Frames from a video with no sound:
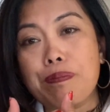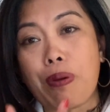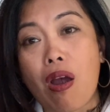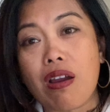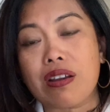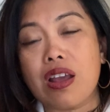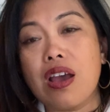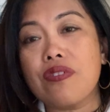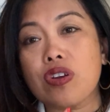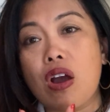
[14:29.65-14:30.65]
part
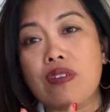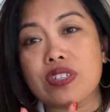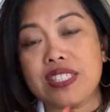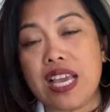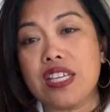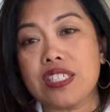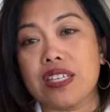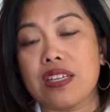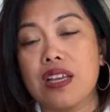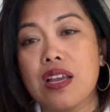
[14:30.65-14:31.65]
of the conversation